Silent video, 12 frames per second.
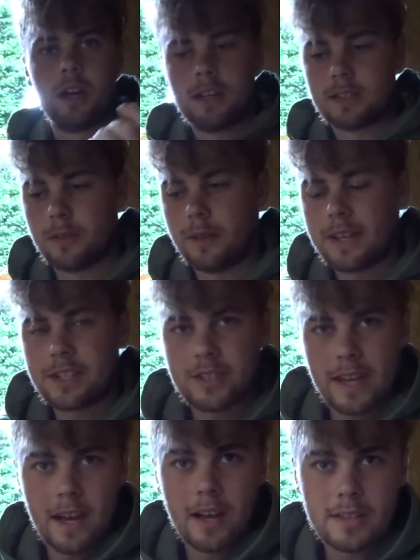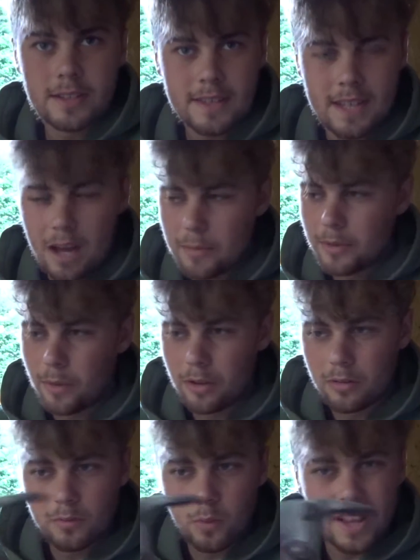So so this hammer,
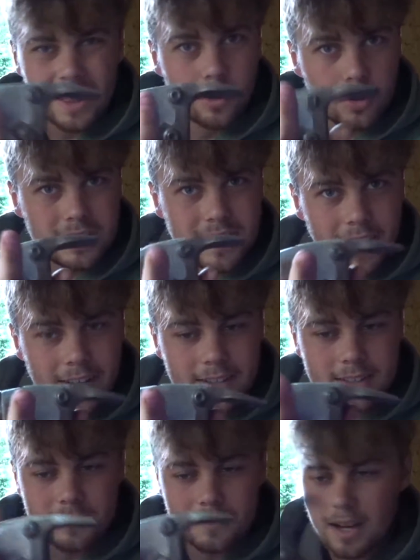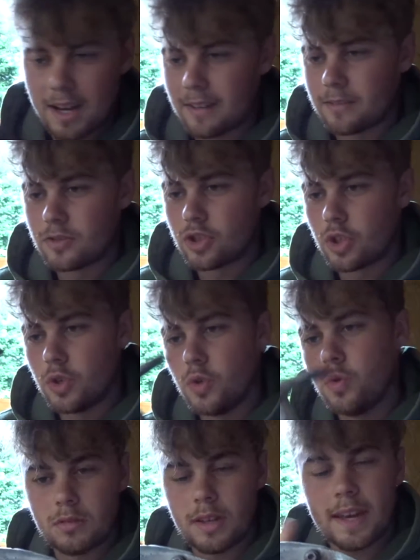well, one, it looks nice, and
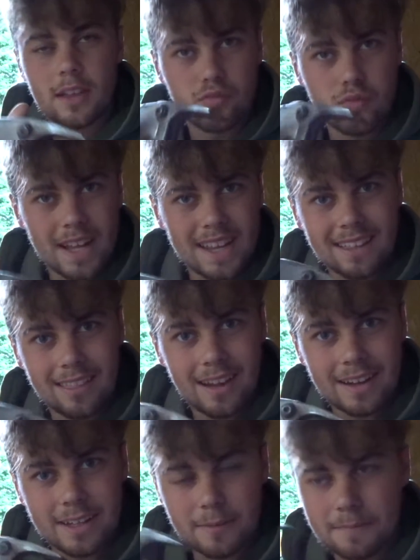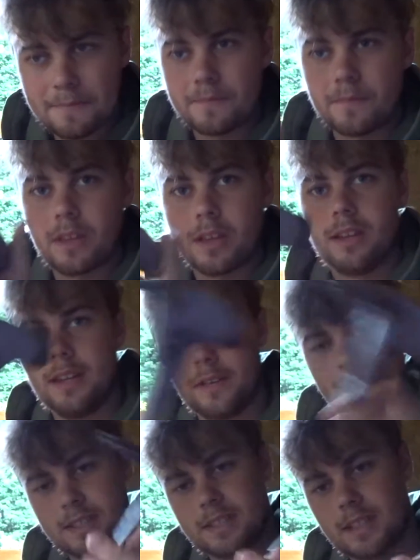two, it's really light. Now this